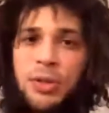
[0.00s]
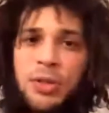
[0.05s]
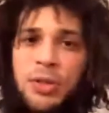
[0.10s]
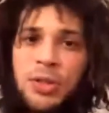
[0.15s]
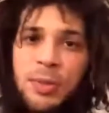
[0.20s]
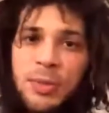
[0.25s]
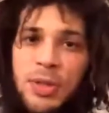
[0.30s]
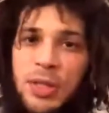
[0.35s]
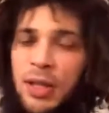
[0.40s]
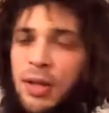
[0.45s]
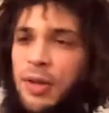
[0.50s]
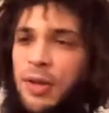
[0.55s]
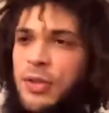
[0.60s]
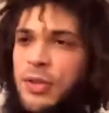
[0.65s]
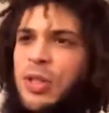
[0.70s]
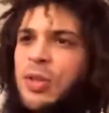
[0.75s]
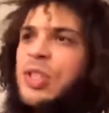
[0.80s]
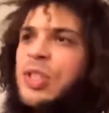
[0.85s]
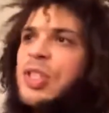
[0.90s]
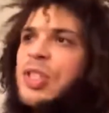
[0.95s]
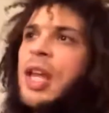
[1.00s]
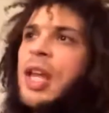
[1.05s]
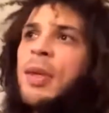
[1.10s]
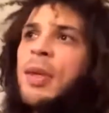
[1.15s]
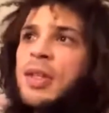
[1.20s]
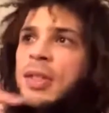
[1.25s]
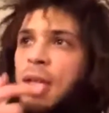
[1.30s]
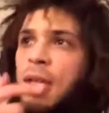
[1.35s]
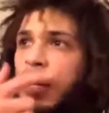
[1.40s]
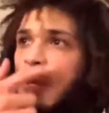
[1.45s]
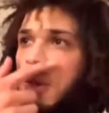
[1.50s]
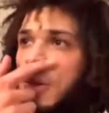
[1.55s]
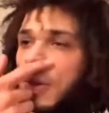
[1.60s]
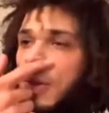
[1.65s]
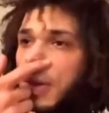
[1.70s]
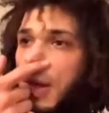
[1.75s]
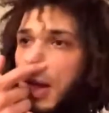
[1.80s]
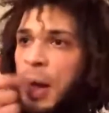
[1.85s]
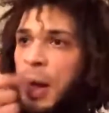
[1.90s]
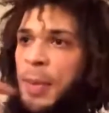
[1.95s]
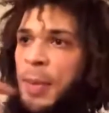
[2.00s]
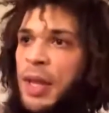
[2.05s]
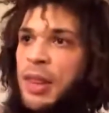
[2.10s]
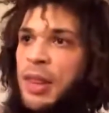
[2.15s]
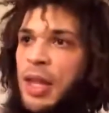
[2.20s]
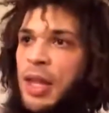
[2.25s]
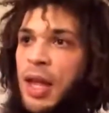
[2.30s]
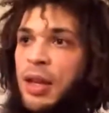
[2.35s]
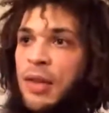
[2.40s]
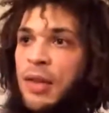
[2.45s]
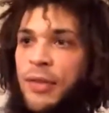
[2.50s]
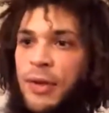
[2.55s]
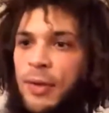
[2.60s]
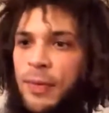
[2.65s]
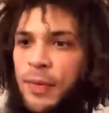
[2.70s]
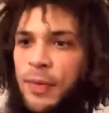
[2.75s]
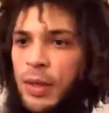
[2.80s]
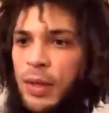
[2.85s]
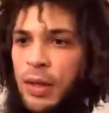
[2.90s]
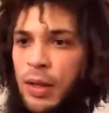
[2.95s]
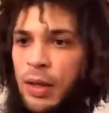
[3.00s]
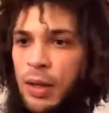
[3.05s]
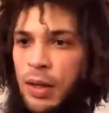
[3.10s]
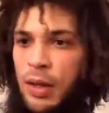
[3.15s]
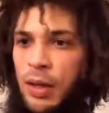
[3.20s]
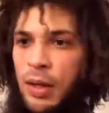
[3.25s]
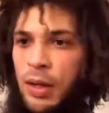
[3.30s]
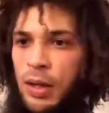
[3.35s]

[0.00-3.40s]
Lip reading: Dude, Sami Zayn, at the end of it, when I